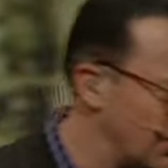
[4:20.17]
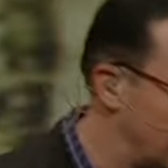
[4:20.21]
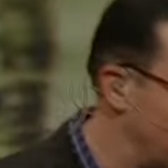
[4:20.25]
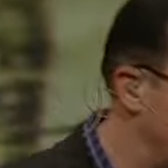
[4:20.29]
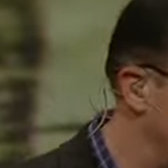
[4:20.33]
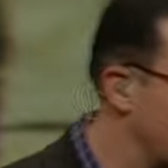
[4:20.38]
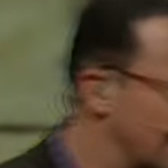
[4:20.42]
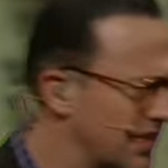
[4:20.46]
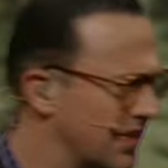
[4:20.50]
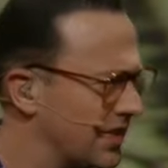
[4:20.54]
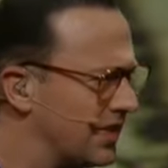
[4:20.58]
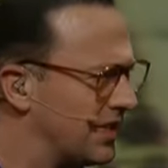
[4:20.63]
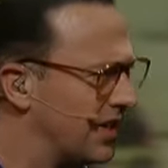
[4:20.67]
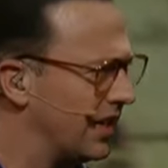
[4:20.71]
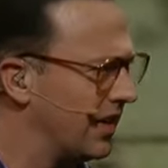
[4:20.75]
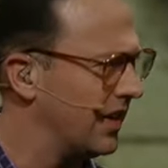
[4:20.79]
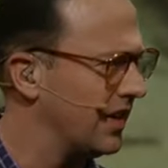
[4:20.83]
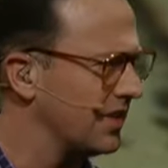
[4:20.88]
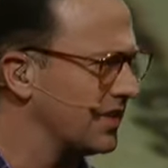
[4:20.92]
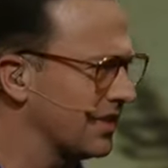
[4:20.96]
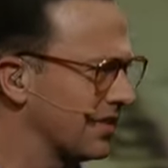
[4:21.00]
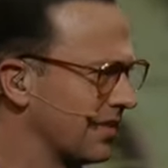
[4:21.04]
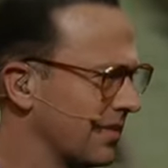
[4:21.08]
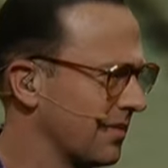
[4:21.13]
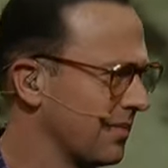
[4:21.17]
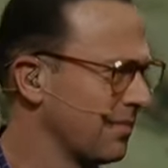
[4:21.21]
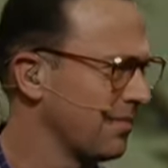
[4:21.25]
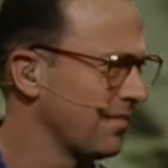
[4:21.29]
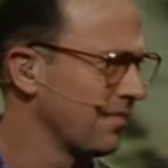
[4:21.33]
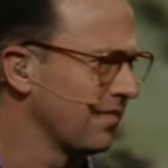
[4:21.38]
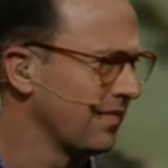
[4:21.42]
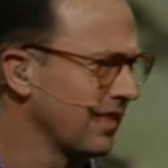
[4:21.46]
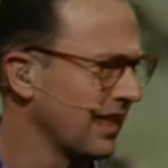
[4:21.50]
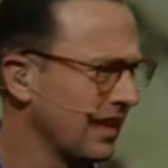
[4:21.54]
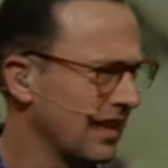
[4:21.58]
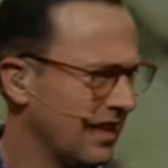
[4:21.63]
Genesis series?
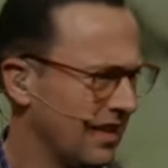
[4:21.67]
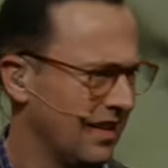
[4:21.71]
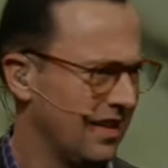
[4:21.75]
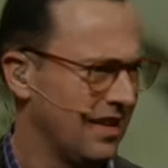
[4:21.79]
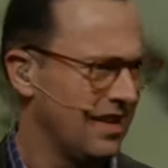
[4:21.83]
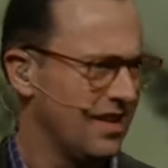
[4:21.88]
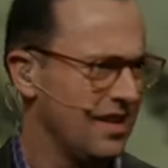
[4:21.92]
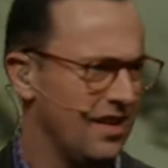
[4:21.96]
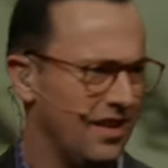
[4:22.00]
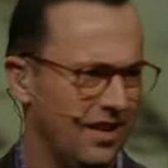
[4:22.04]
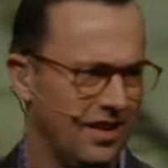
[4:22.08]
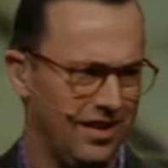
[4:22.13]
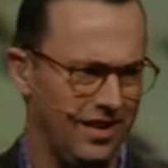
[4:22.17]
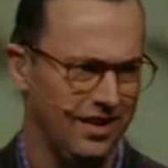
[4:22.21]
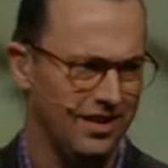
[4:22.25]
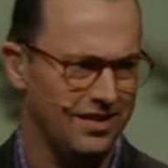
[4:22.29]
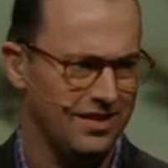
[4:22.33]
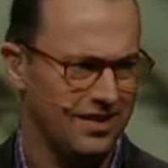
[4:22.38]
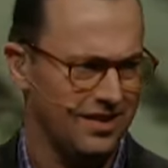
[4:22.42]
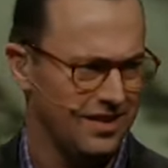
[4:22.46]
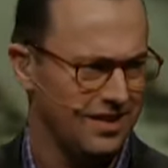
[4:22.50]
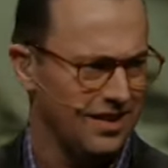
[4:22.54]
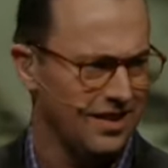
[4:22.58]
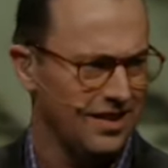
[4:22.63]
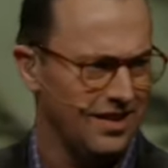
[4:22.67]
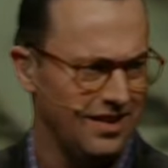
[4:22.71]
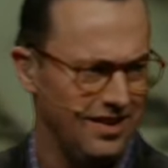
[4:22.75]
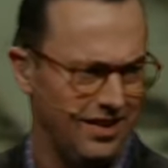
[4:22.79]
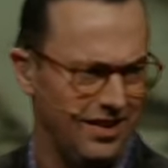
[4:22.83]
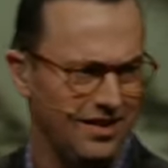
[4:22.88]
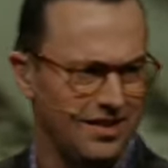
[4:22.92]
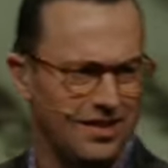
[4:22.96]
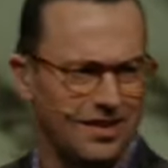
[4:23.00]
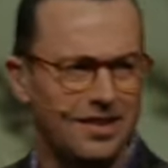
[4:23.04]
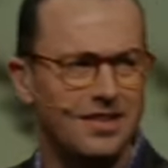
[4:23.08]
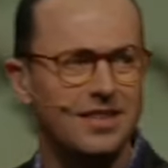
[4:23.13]
All right, all
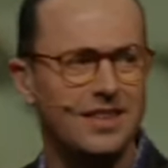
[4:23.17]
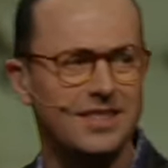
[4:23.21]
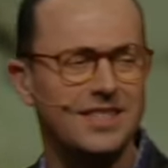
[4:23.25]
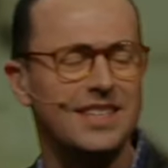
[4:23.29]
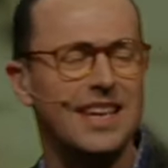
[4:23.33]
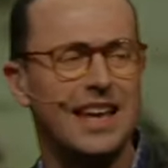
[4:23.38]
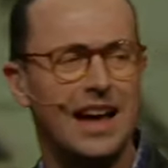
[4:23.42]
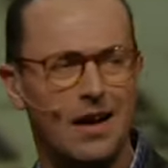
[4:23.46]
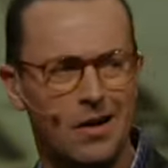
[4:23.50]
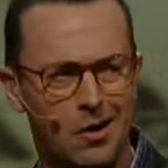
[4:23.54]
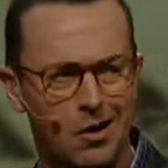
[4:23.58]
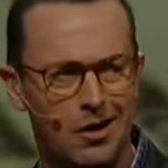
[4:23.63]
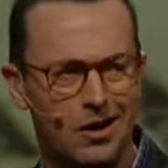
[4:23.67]
right. Let's see how